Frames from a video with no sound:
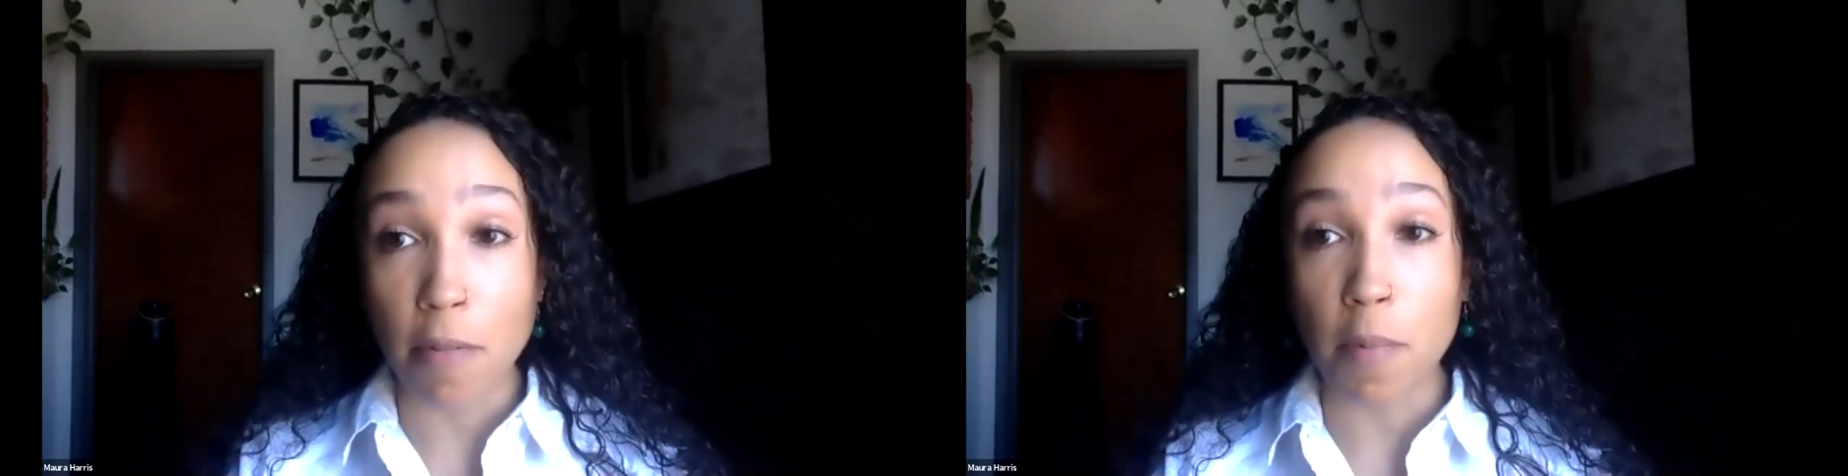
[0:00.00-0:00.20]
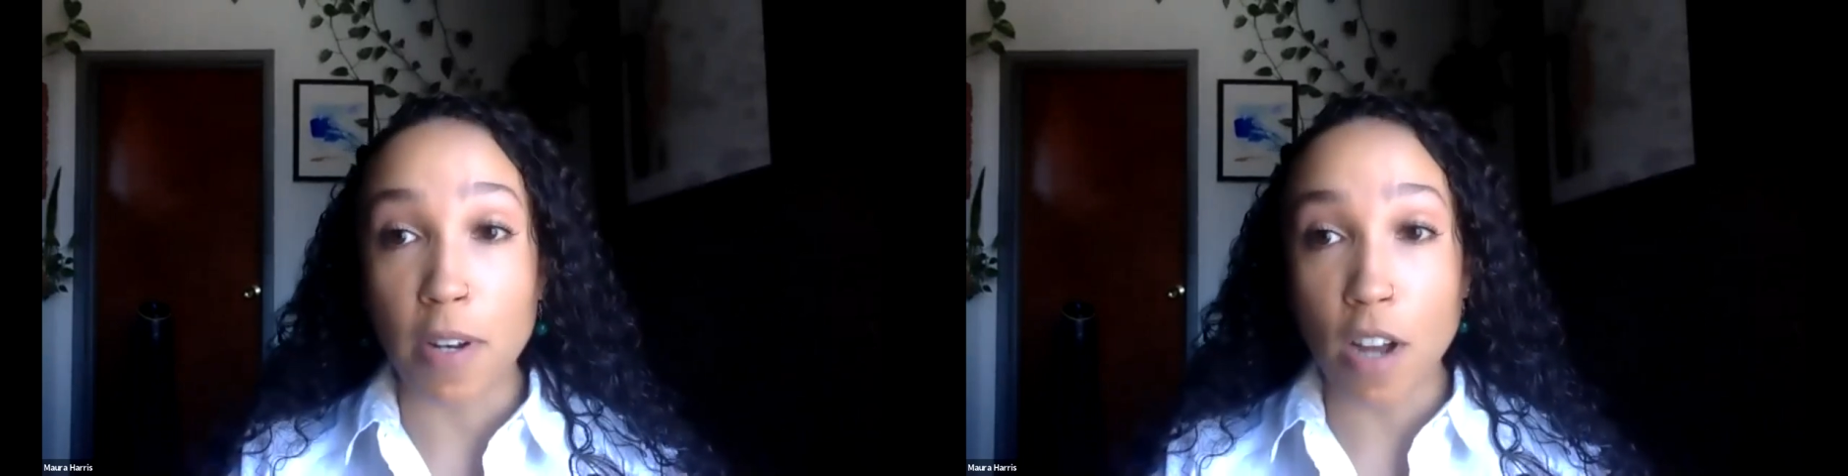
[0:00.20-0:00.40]

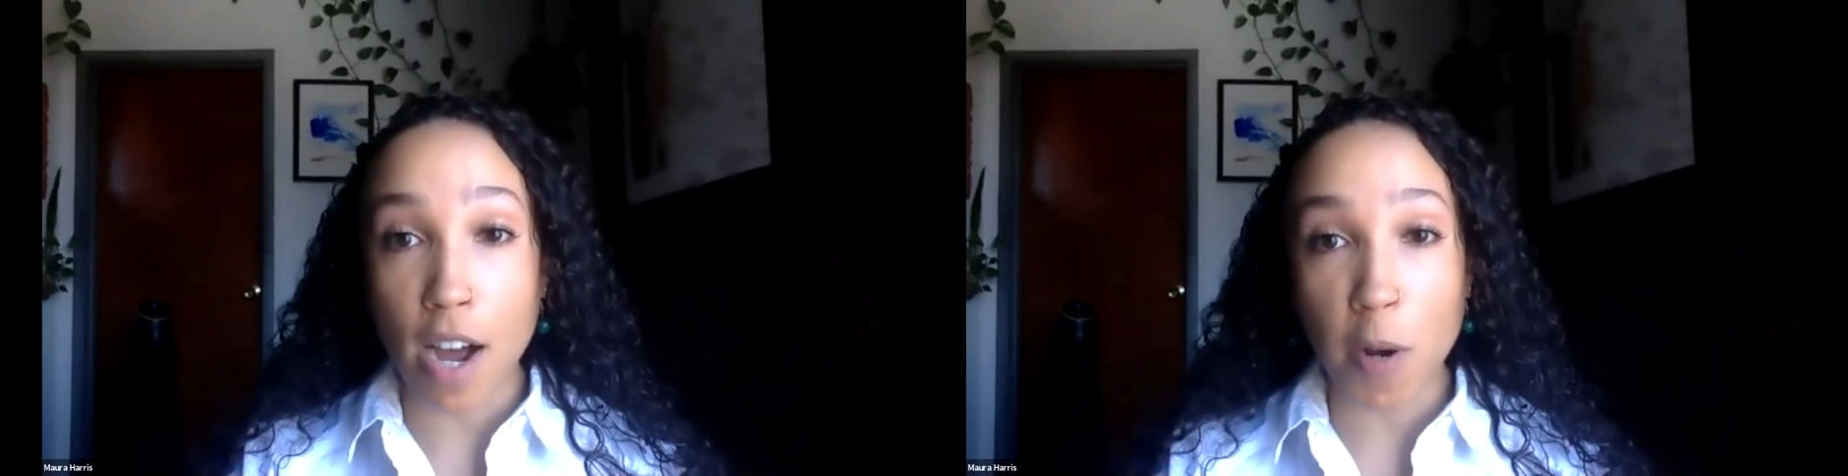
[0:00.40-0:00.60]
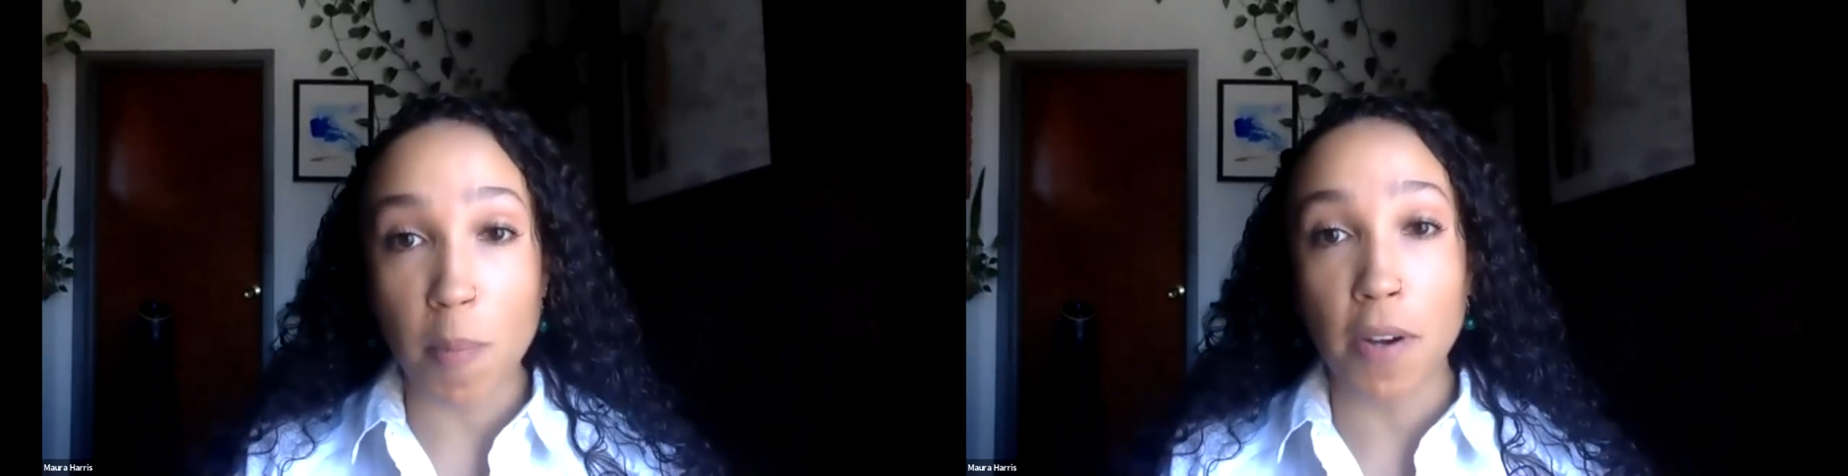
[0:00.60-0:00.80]
When we
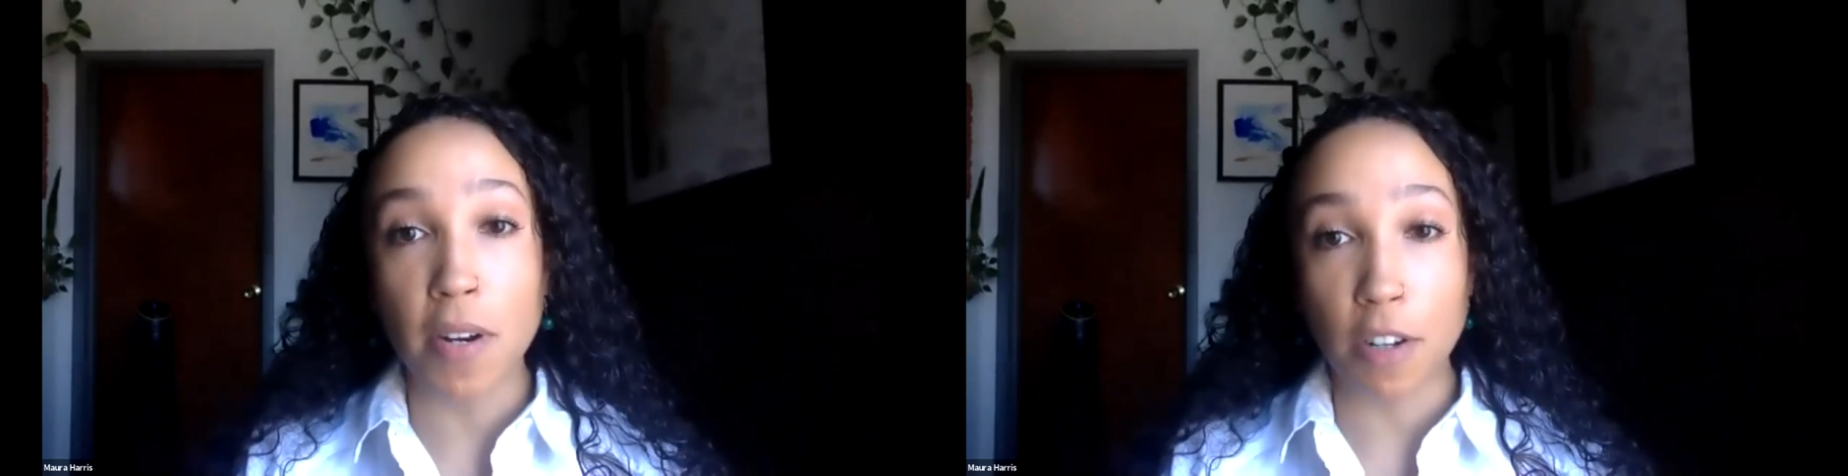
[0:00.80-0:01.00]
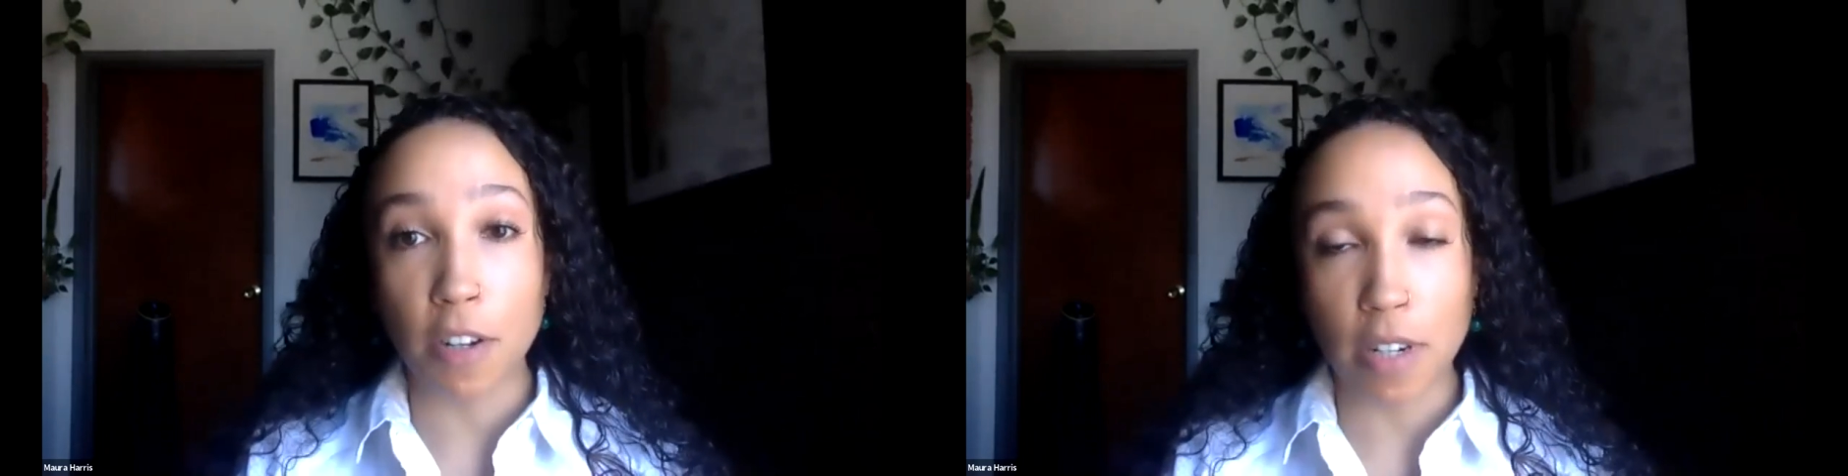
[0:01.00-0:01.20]
talk
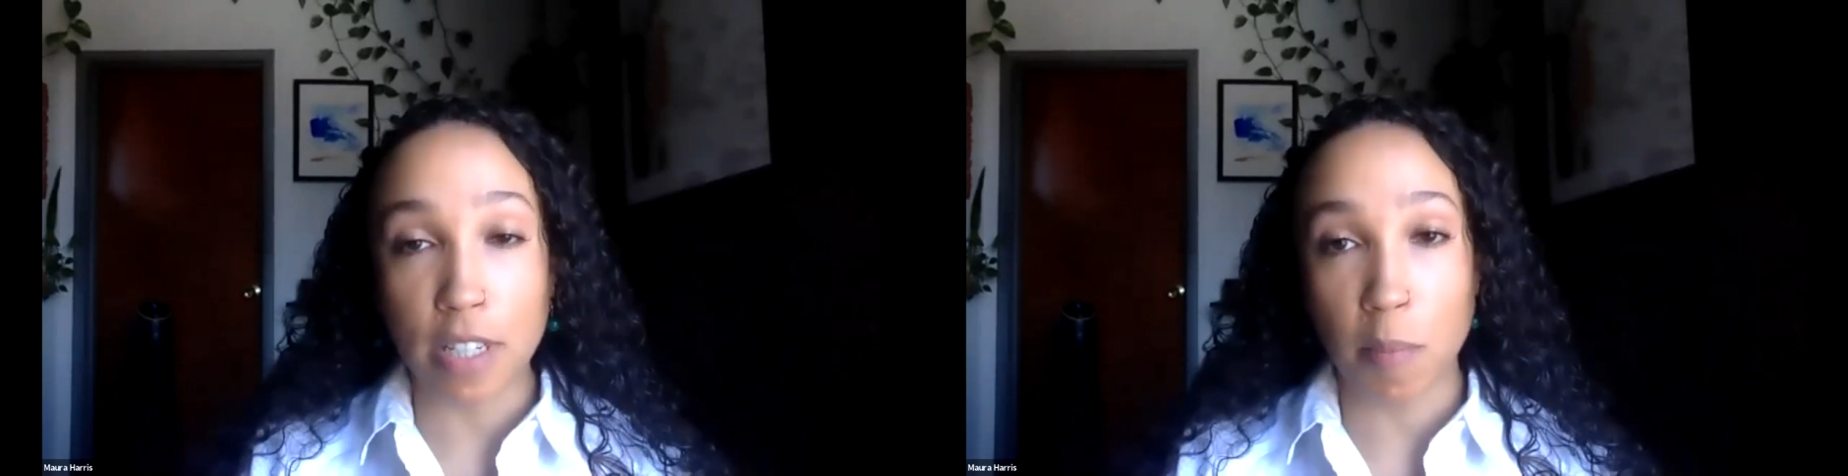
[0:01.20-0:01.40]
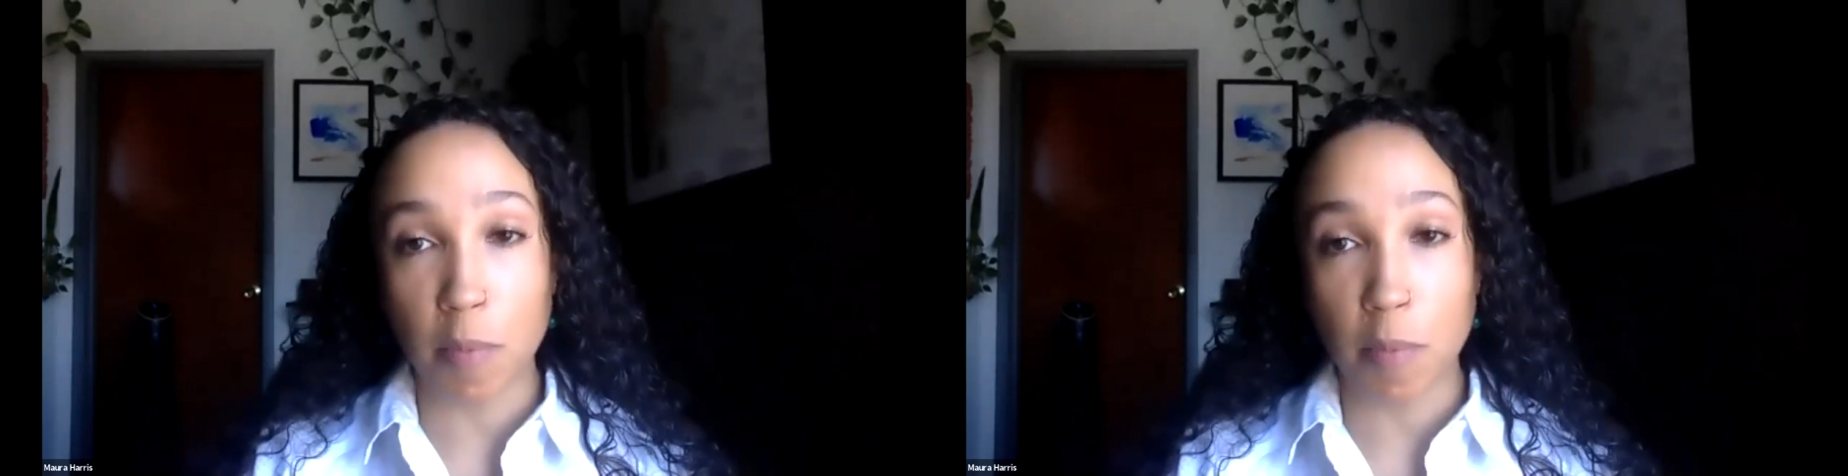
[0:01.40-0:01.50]
about increasing